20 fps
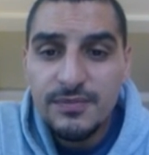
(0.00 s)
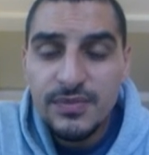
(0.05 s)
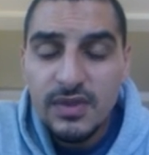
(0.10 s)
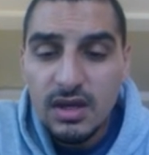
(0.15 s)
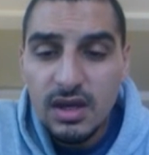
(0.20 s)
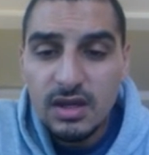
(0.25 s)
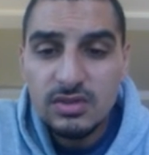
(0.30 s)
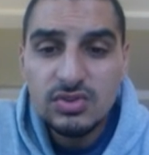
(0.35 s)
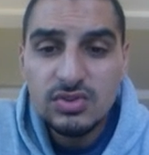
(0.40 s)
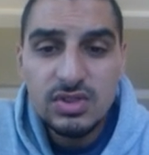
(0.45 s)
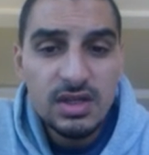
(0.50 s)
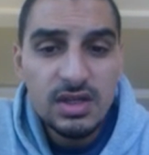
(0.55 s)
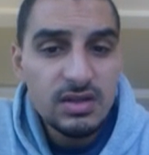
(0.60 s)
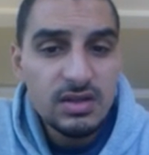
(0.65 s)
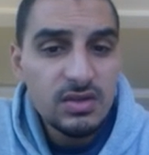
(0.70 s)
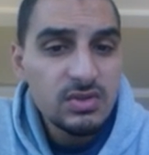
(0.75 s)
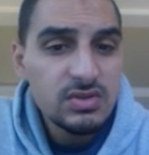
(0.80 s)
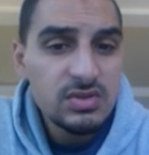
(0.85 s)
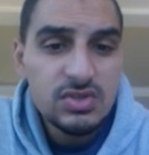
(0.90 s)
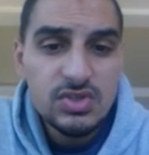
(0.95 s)
hydrogen and
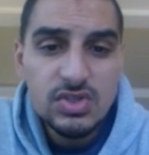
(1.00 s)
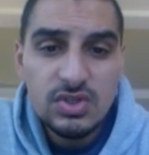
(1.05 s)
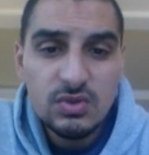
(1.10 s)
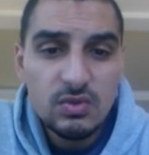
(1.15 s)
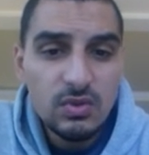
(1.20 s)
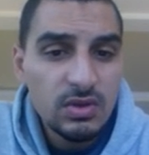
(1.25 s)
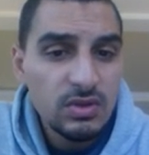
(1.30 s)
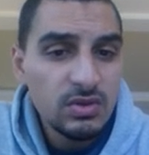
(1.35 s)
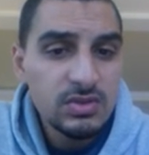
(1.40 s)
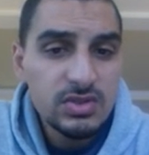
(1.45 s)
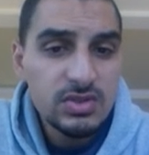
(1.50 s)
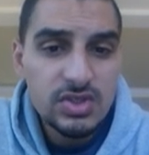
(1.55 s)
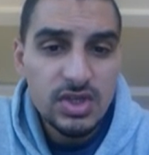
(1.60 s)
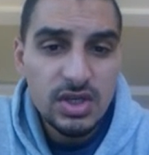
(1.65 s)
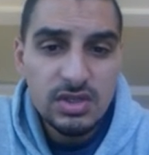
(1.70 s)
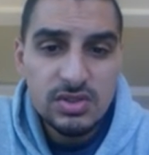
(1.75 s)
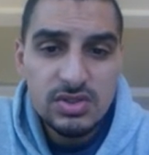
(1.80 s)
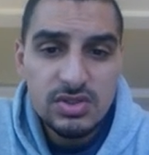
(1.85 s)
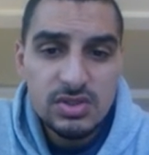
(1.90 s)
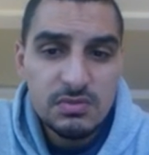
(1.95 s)
oxygen will not
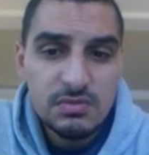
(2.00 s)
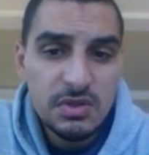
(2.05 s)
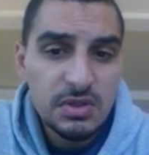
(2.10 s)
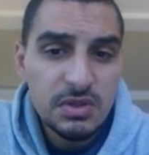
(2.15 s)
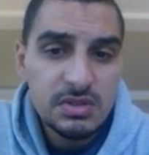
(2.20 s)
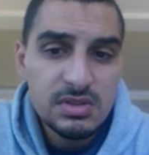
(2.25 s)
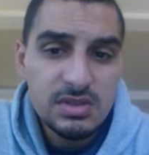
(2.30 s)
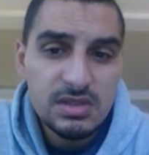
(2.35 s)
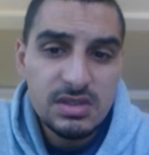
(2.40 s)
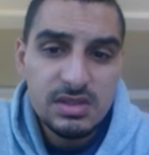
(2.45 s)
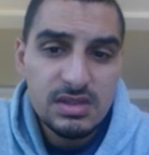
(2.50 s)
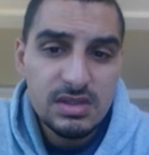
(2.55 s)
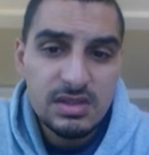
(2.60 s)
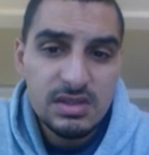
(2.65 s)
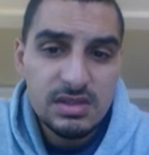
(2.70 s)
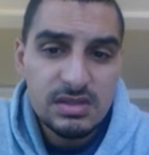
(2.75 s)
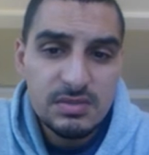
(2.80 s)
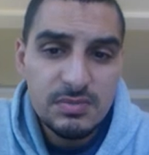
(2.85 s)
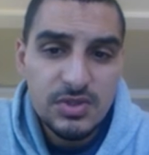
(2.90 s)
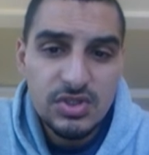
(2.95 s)
change because
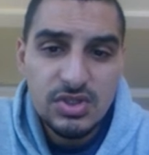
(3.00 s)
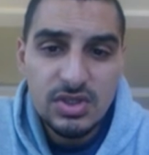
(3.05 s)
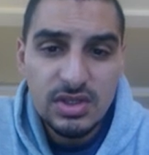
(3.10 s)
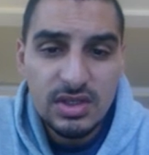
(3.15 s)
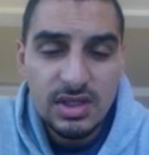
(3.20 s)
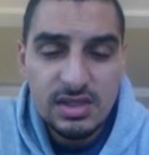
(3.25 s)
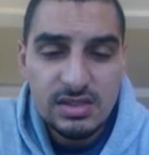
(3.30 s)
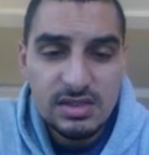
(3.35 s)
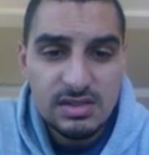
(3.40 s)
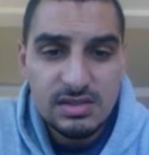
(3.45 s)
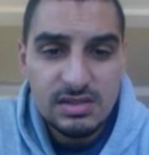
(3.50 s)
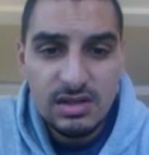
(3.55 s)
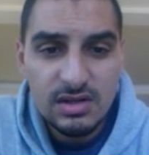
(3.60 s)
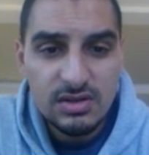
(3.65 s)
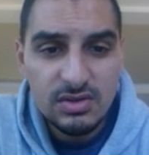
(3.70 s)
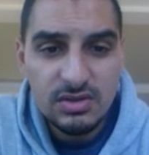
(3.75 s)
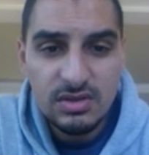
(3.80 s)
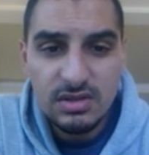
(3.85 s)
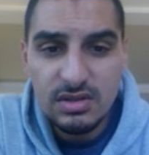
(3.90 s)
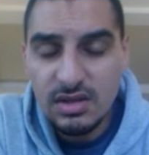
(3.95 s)
the special cases
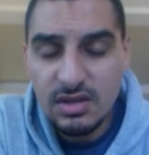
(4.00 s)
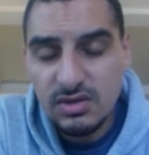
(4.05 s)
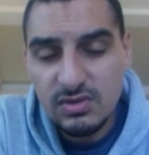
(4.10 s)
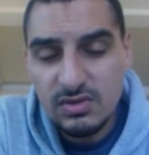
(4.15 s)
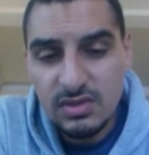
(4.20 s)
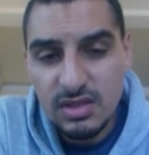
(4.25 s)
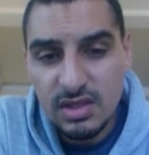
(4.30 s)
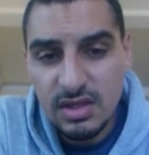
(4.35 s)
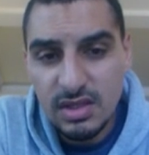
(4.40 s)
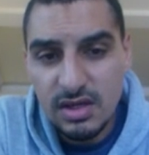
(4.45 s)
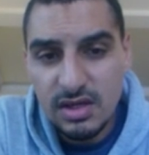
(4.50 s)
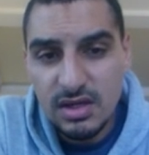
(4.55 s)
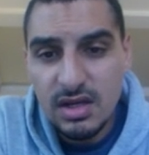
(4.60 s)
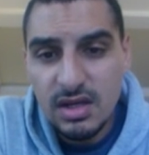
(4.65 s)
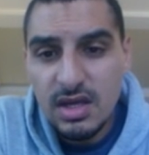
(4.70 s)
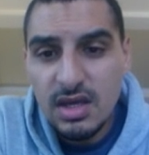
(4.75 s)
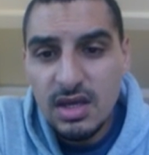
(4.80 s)
are not here.